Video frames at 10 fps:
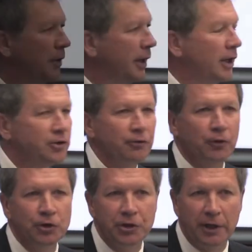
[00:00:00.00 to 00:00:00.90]
I guess the
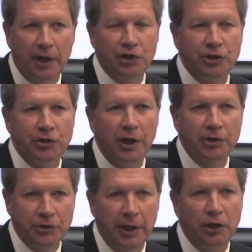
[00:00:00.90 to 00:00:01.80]
first thing I should say
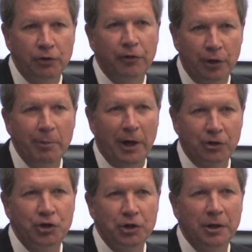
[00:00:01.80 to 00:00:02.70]
is thank you very
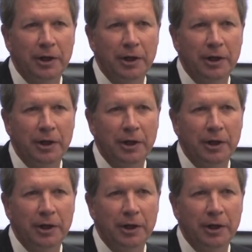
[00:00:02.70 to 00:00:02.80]
much.